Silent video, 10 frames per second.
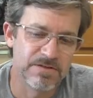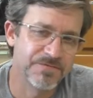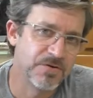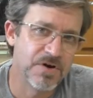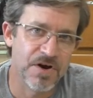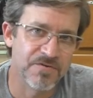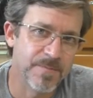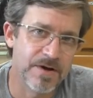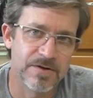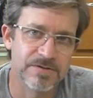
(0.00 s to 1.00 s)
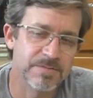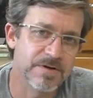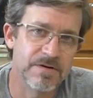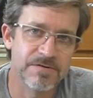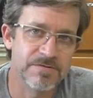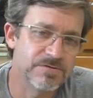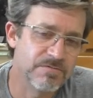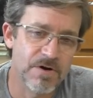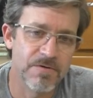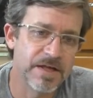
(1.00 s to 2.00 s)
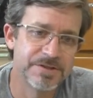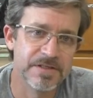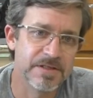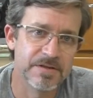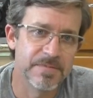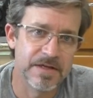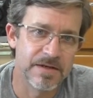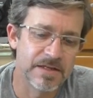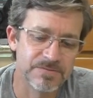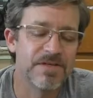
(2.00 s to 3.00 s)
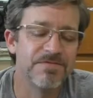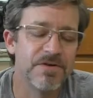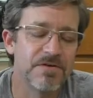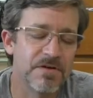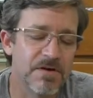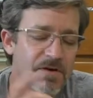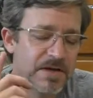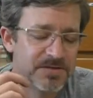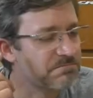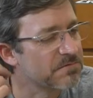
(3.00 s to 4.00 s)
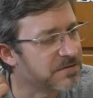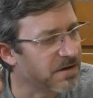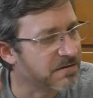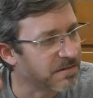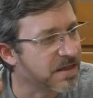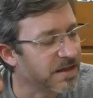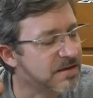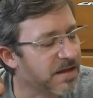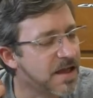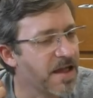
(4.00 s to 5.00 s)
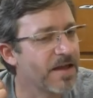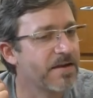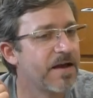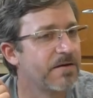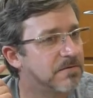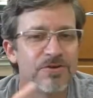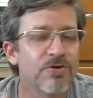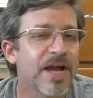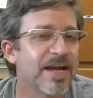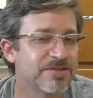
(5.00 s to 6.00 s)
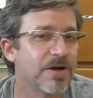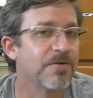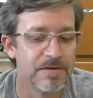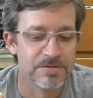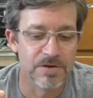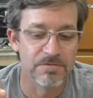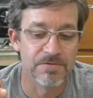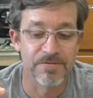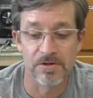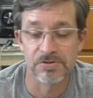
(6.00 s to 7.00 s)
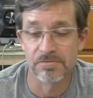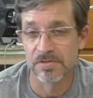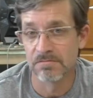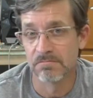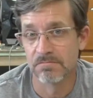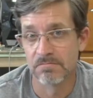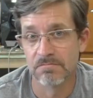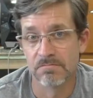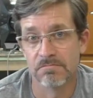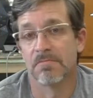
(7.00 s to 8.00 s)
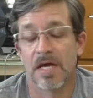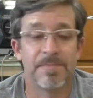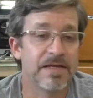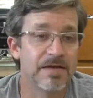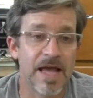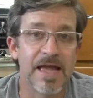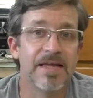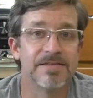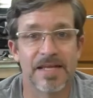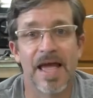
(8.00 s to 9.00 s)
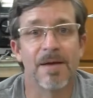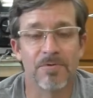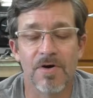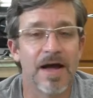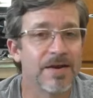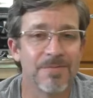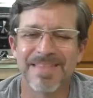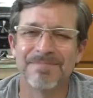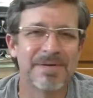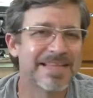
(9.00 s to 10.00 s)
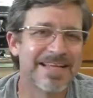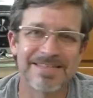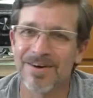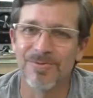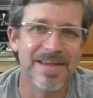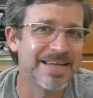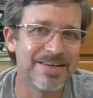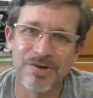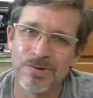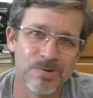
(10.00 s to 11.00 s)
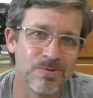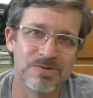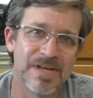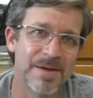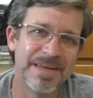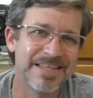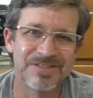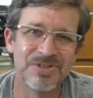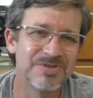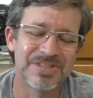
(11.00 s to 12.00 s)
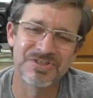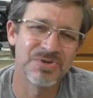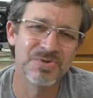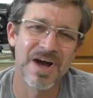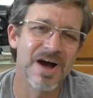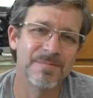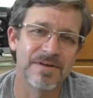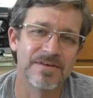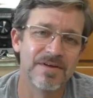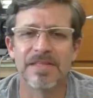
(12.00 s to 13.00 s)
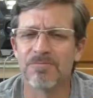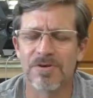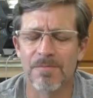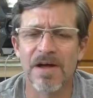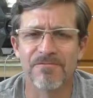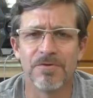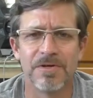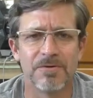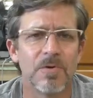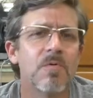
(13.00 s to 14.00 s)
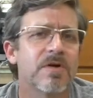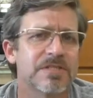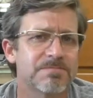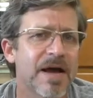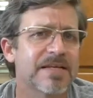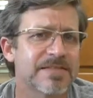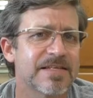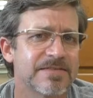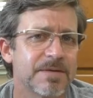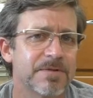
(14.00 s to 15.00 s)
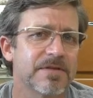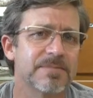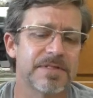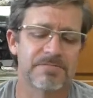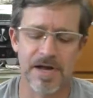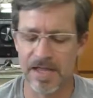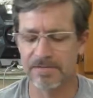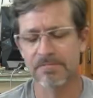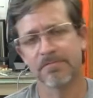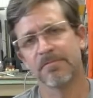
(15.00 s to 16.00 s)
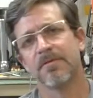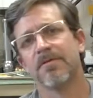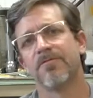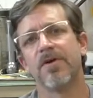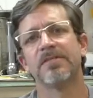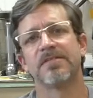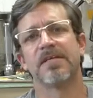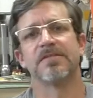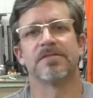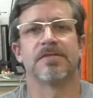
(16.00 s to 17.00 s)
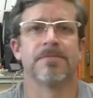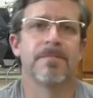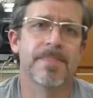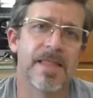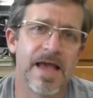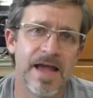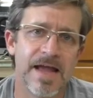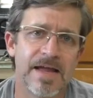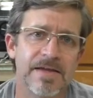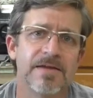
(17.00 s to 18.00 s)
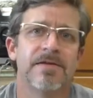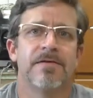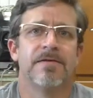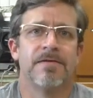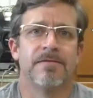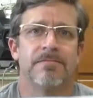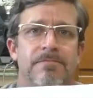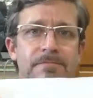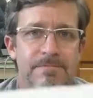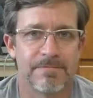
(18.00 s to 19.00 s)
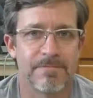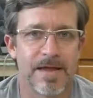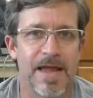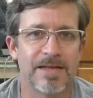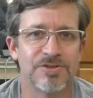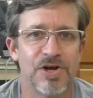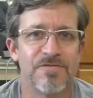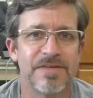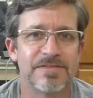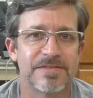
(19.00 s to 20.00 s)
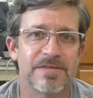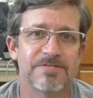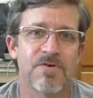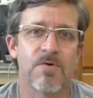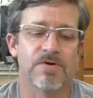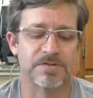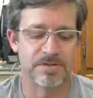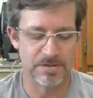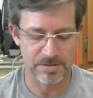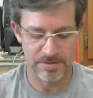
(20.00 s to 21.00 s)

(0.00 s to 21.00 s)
There's a few curveballs I'm gonna throw at you a little bit. Let's see if you can go ahead and start thinking ahead now. You'll catch on. So the first one, I mean, A is an apple, I know, but that's already used. I mean, it's used, it's too common. We're talking about food here. We want to spice things up a little bit, right? For instance, A, anchovies, of course.